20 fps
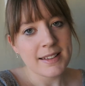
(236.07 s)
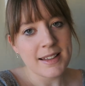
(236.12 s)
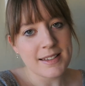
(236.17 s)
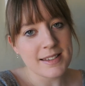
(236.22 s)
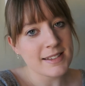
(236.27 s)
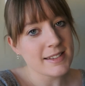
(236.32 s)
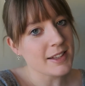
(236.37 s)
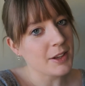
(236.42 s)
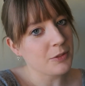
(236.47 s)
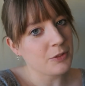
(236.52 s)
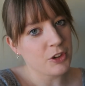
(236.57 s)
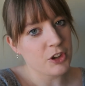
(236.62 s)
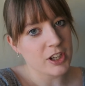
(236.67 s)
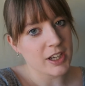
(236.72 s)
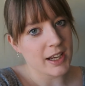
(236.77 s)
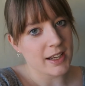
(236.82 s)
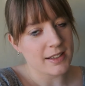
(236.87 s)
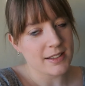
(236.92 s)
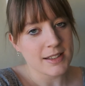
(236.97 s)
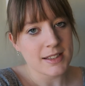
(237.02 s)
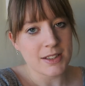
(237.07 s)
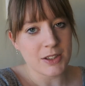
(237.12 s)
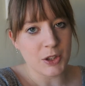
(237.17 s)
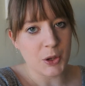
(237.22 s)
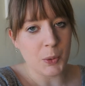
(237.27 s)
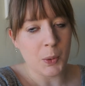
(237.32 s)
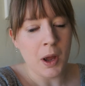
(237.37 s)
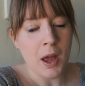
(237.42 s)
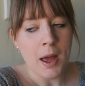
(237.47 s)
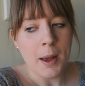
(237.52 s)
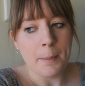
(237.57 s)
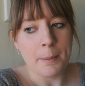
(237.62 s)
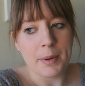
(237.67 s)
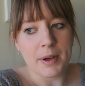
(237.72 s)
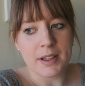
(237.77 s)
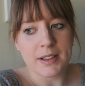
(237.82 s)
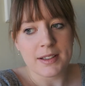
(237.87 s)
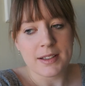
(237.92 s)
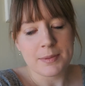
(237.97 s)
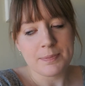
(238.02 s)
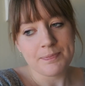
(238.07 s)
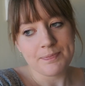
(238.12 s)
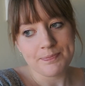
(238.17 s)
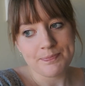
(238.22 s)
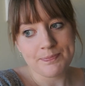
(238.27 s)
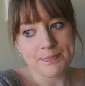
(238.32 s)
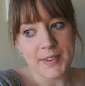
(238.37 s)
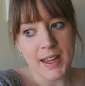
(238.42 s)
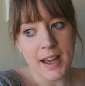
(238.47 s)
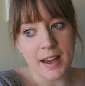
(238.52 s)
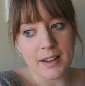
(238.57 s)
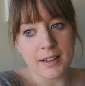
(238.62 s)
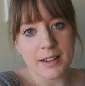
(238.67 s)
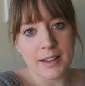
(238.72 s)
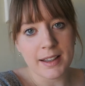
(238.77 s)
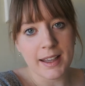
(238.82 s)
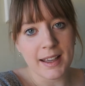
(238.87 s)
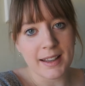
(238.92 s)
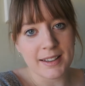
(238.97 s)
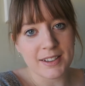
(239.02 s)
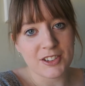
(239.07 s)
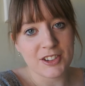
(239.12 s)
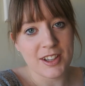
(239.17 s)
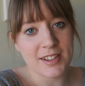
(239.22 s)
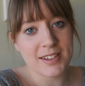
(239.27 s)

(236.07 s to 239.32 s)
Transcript: doesn't sound very nice you know but yeah again